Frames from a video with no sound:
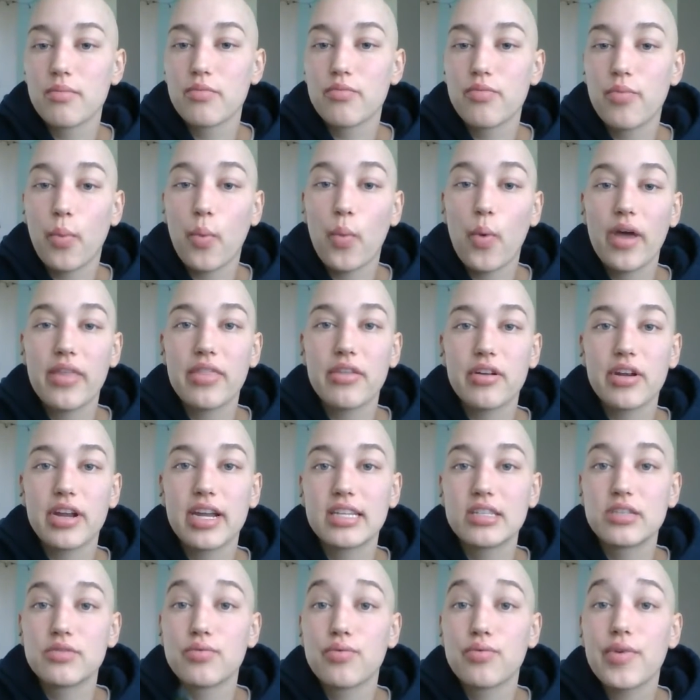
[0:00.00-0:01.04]
whether
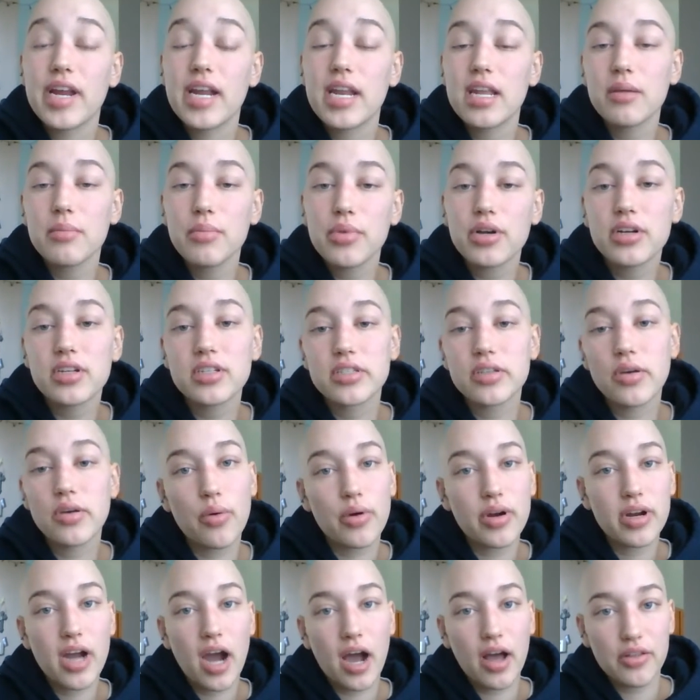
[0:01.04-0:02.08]
it's reading books
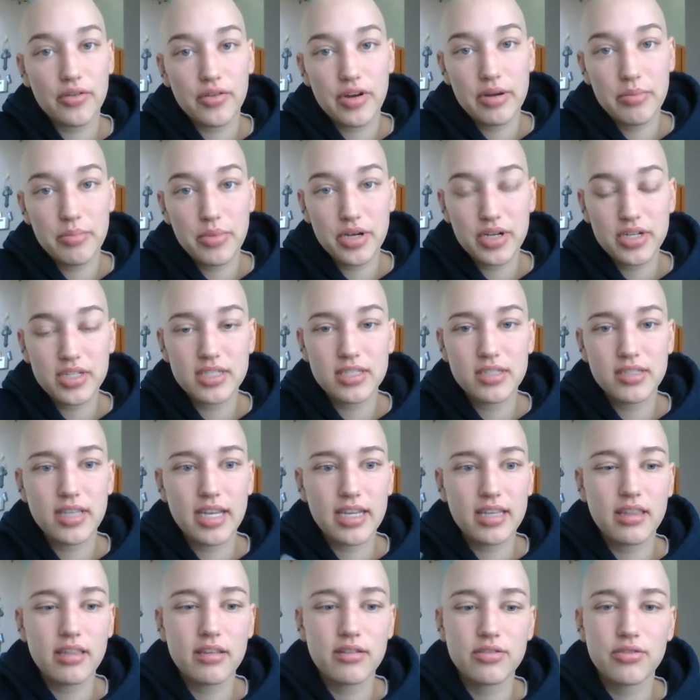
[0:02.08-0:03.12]
or coloring books,
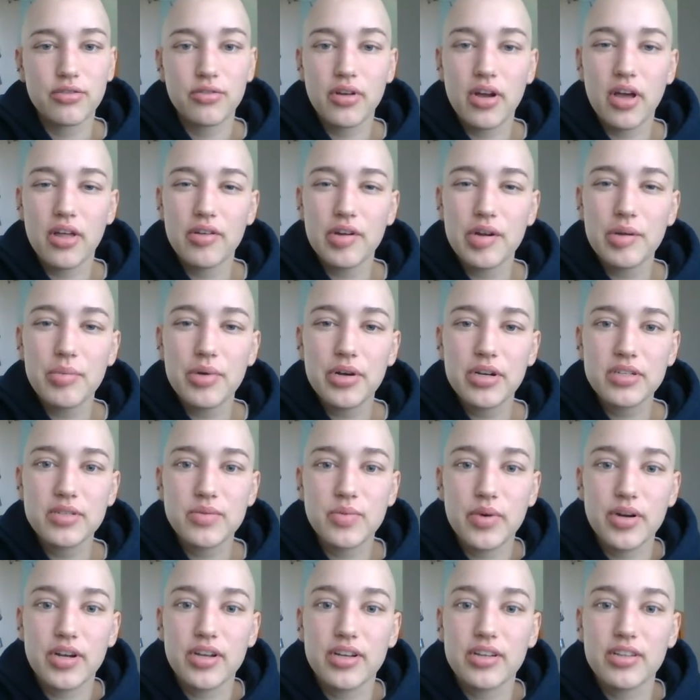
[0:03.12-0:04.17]
like the adult coloring
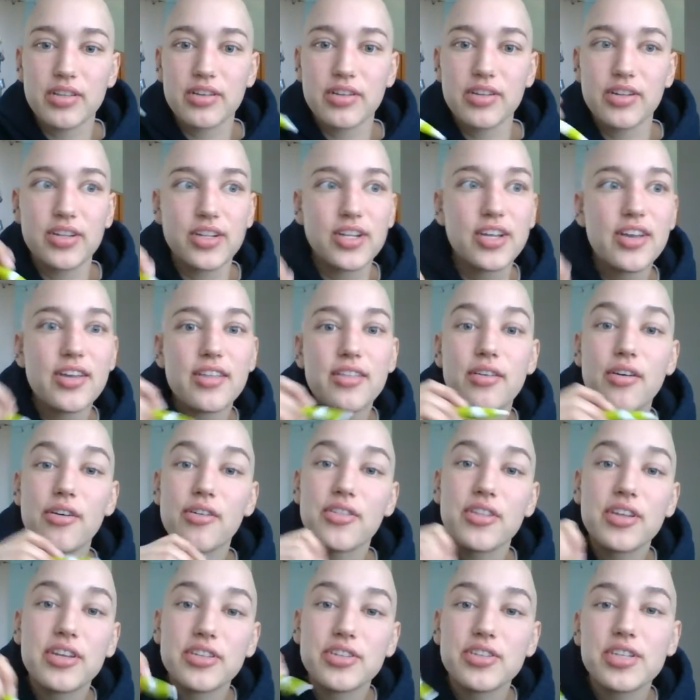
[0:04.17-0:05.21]
books where all
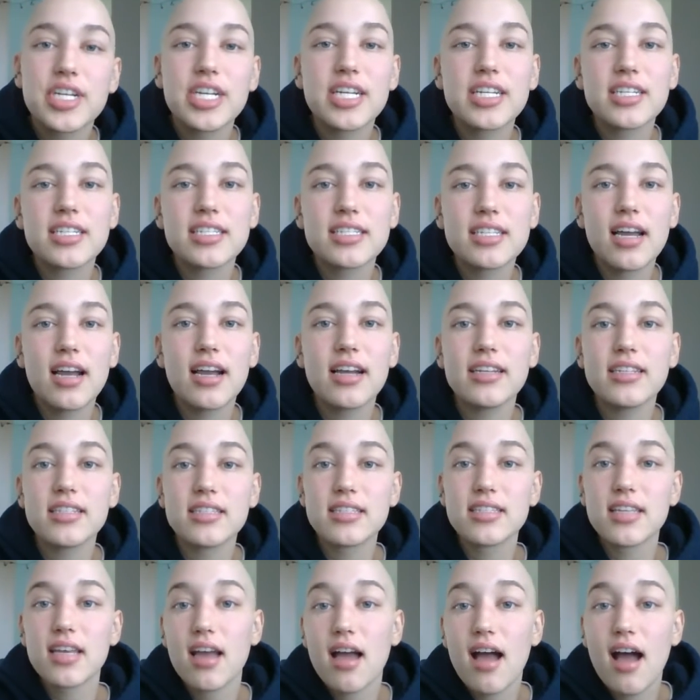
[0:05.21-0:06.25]
the intricate
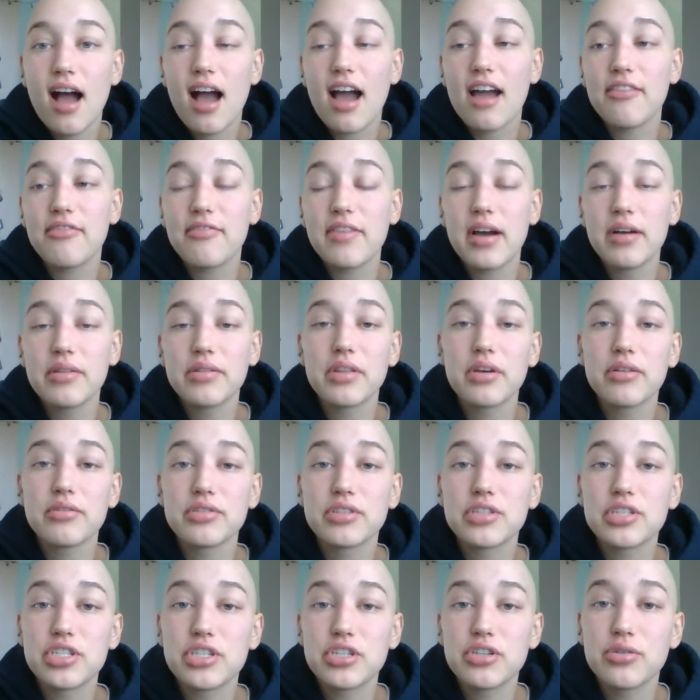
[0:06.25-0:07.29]
designs. I found
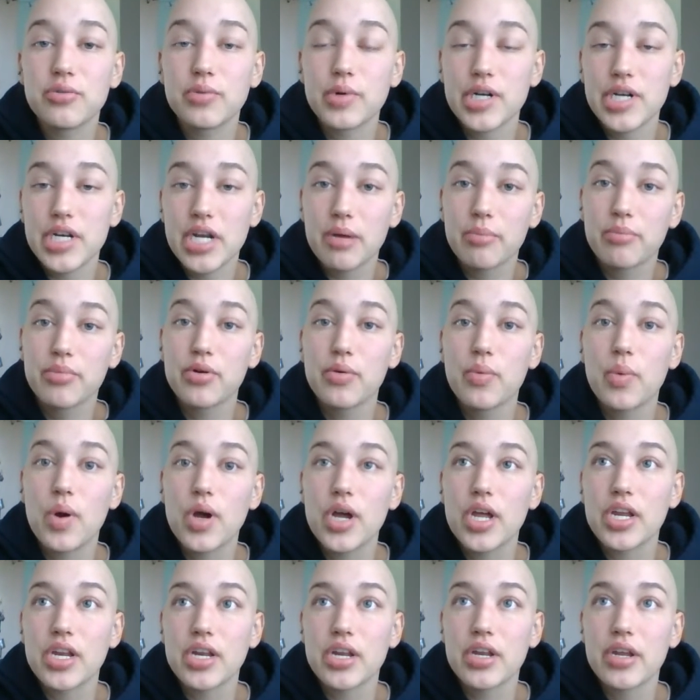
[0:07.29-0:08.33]
those two were
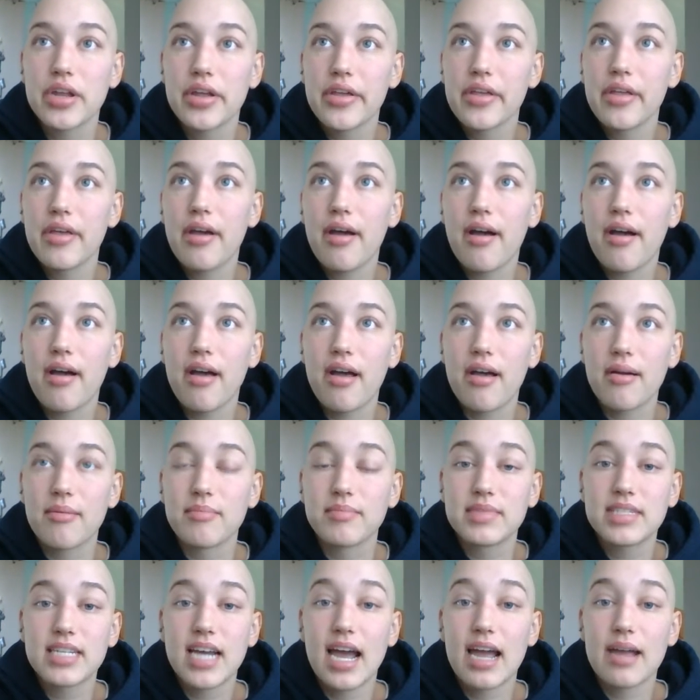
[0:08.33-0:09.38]
#1
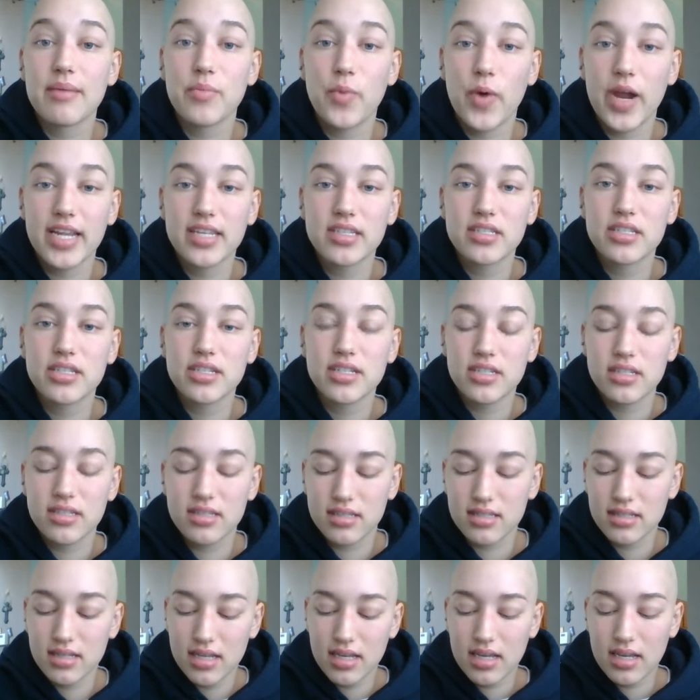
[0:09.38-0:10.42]
time
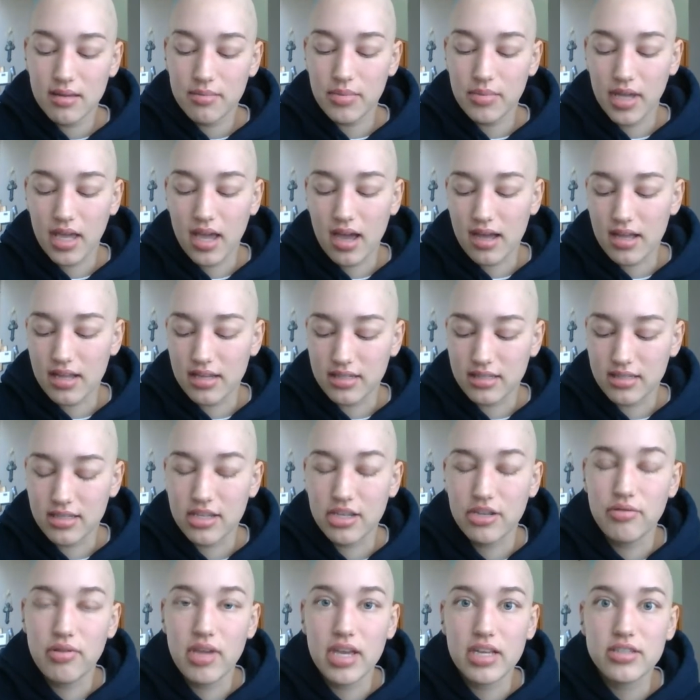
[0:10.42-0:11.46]
wasters, because
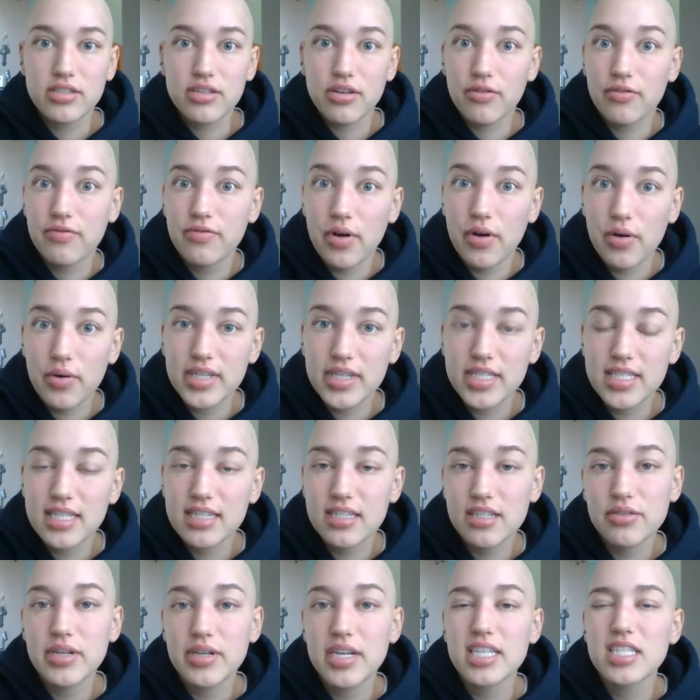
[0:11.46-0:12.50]
you get so focused
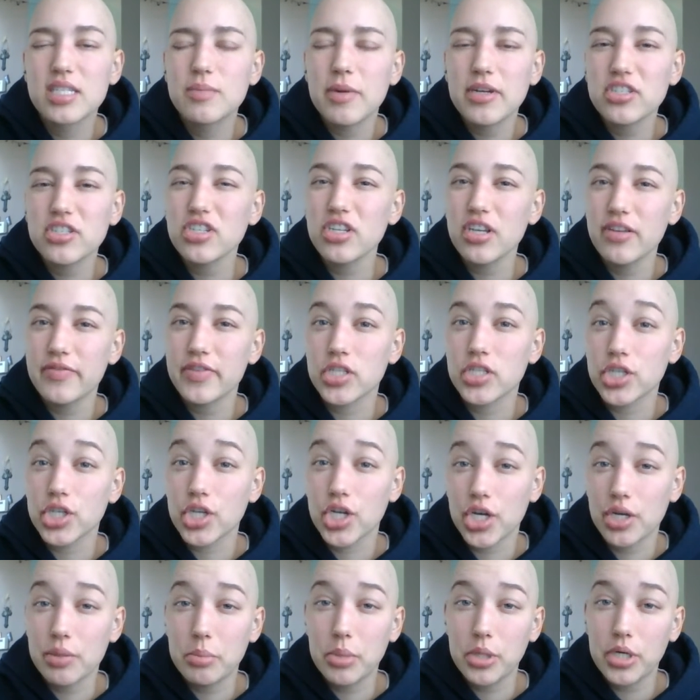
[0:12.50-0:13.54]
into it, especially if it's a
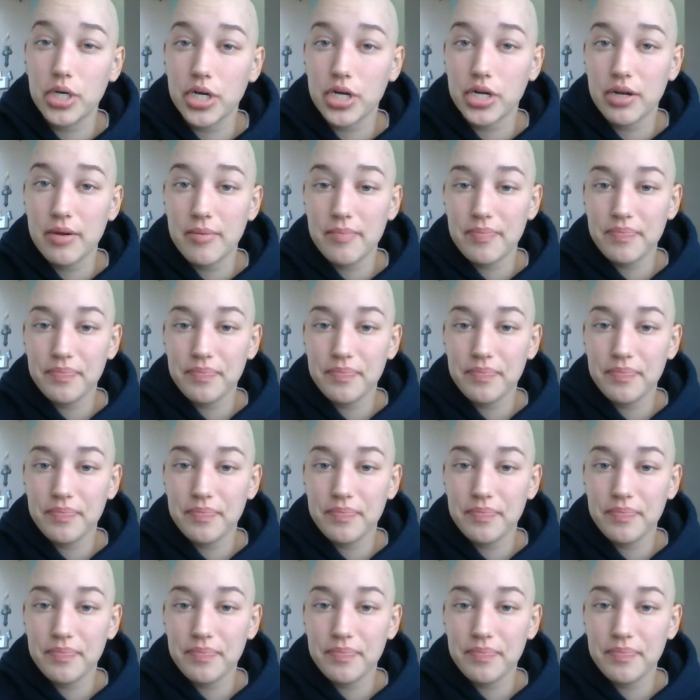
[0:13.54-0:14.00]
good book,